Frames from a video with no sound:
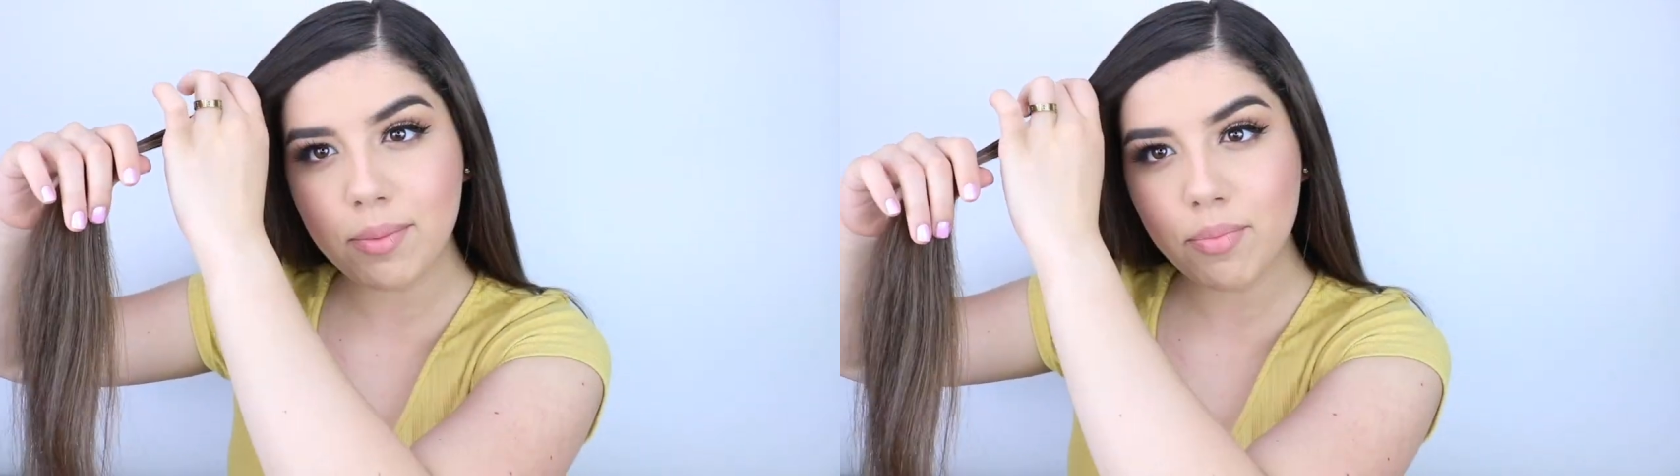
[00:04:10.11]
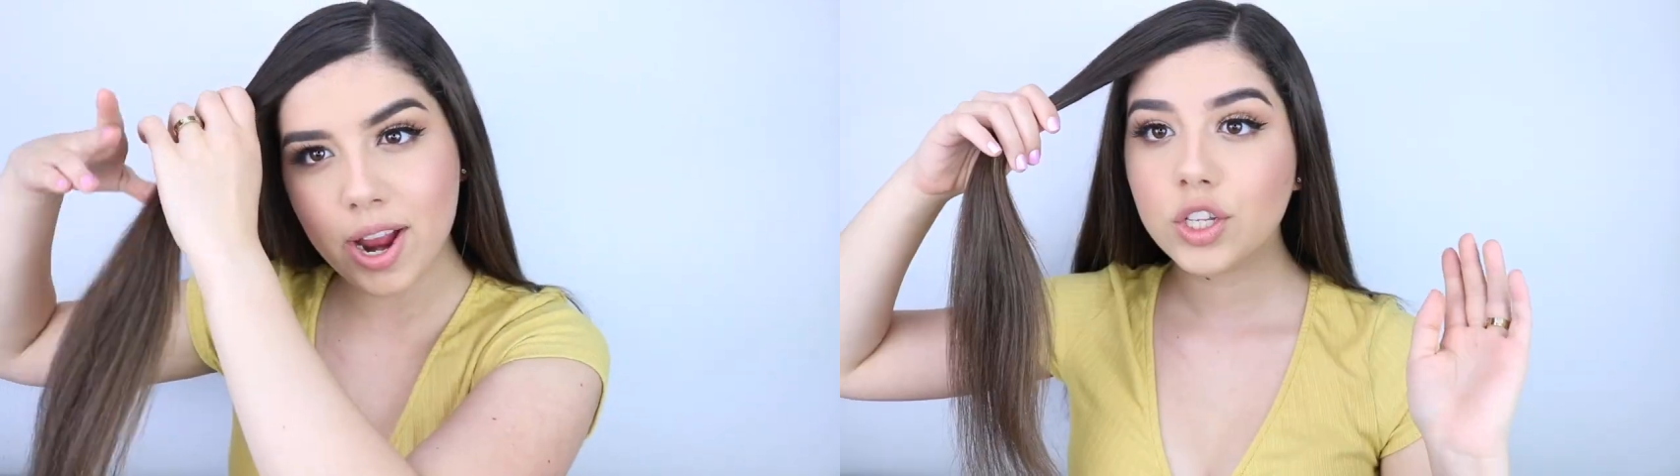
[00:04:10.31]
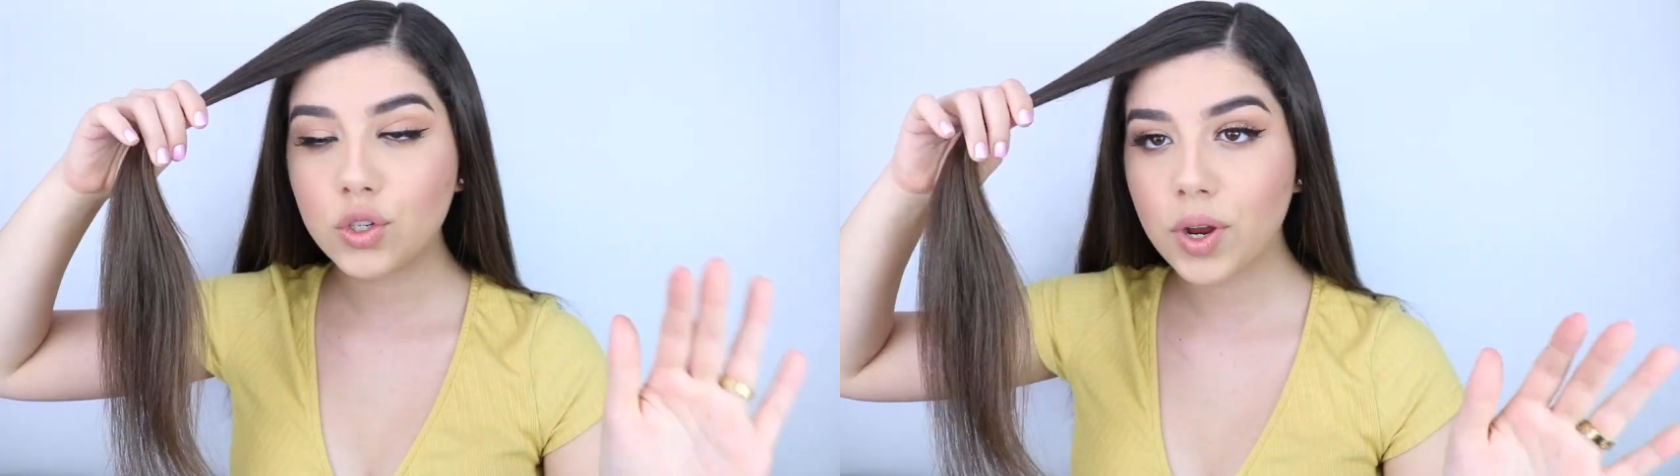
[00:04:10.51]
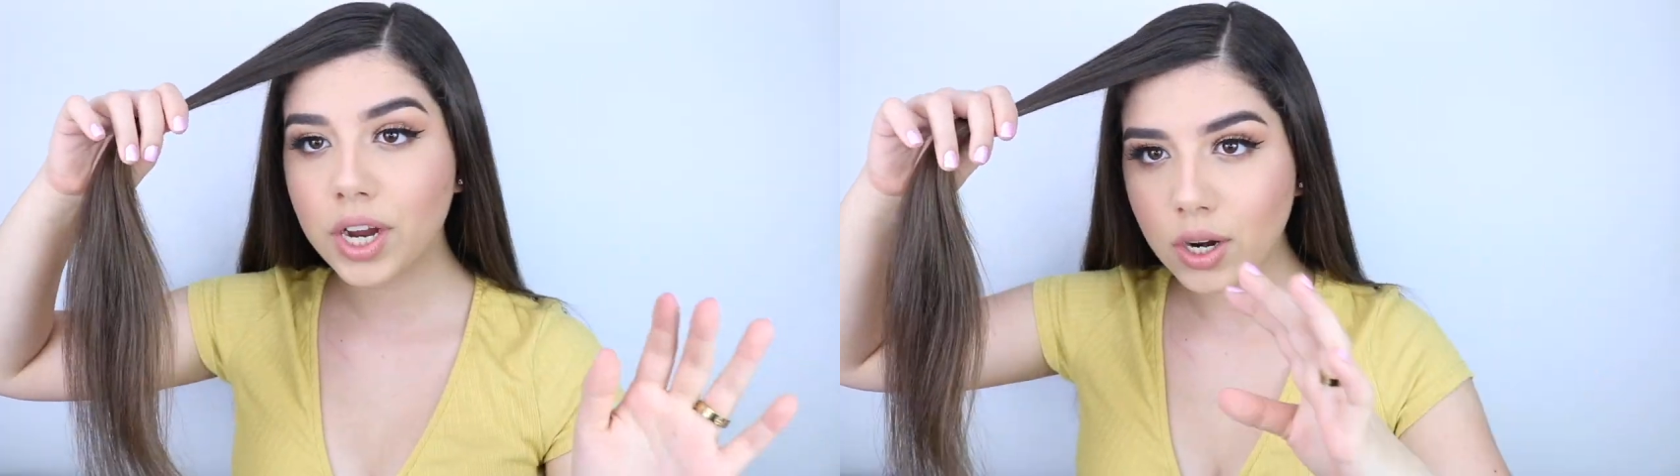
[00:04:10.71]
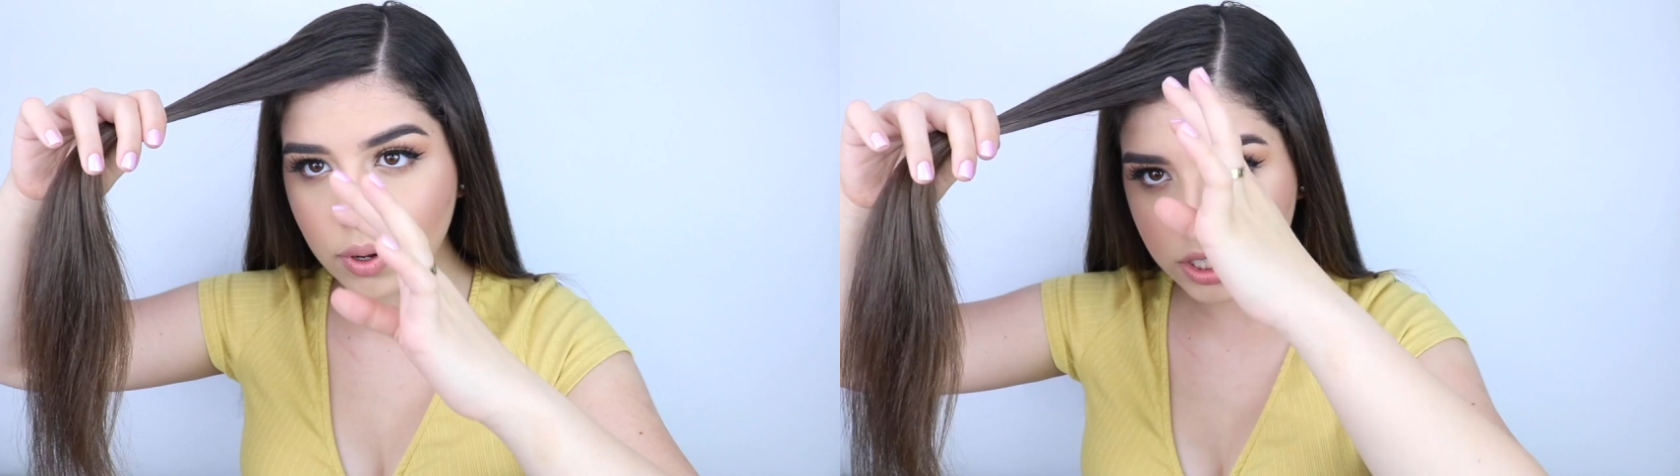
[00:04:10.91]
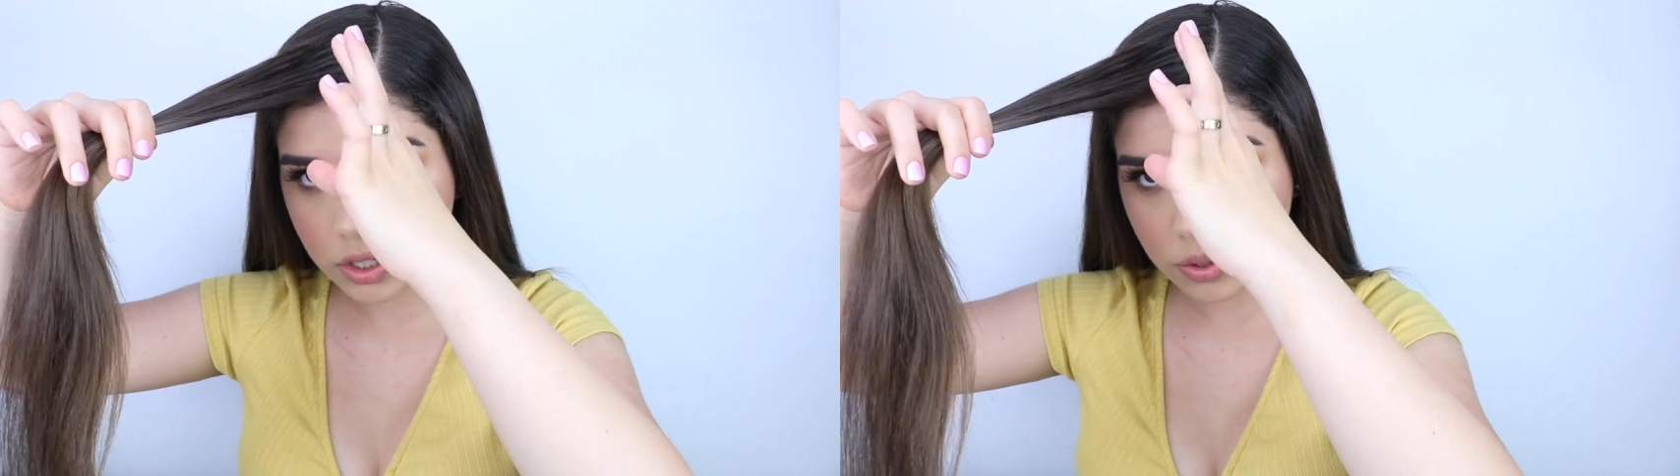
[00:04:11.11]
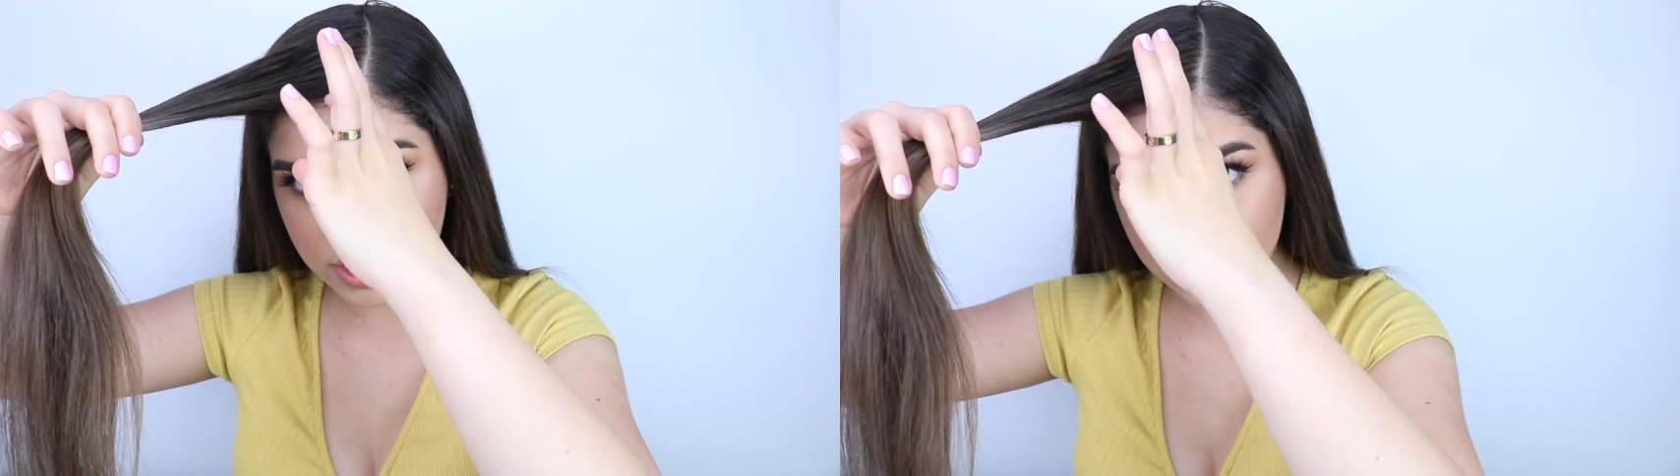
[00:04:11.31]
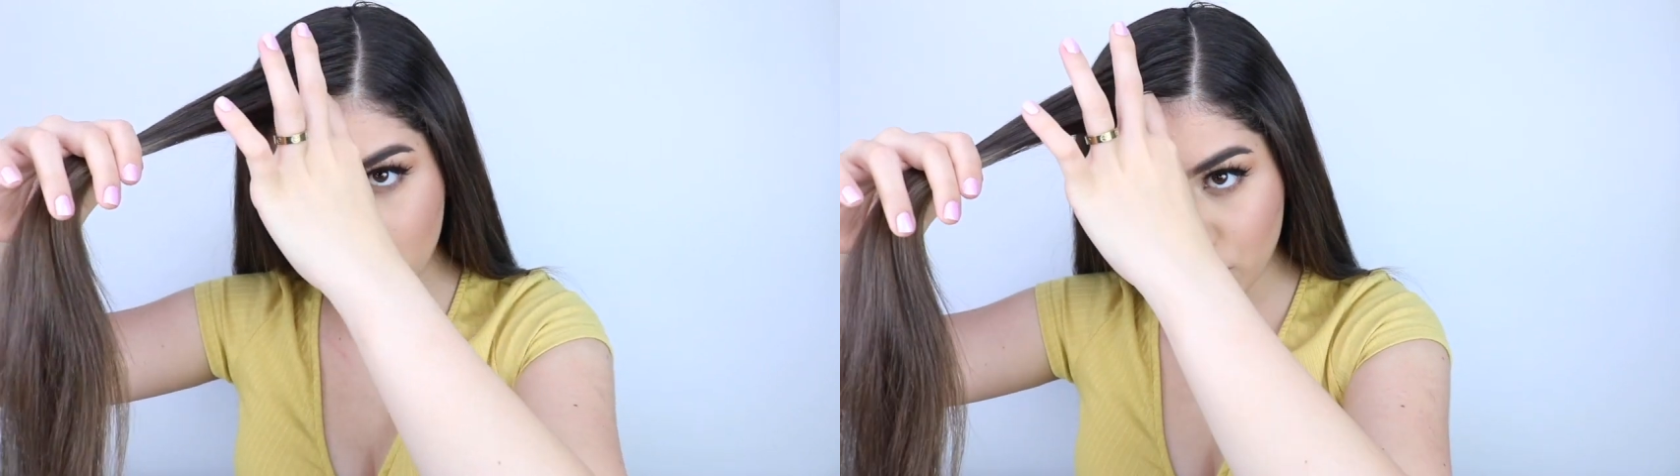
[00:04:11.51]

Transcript: braid. So what you're gonna wanna do is